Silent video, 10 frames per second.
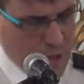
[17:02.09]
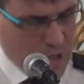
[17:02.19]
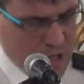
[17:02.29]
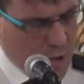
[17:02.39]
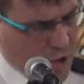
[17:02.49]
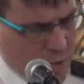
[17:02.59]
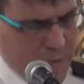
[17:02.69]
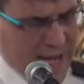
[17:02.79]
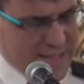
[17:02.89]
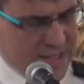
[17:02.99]
or you're a
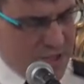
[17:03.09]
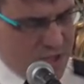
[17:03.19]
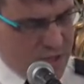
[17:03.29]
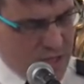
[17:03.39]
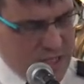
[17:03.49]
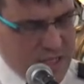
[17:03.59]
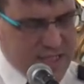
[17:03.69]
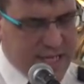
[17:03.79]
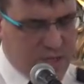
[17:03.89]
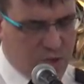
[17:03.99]
passenger, and you
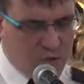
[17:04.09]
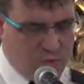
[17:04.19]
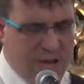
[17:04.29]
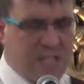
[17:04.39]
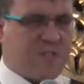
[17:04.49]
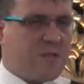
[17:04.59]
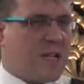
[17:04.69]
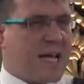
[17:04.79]
decide you're going to race from the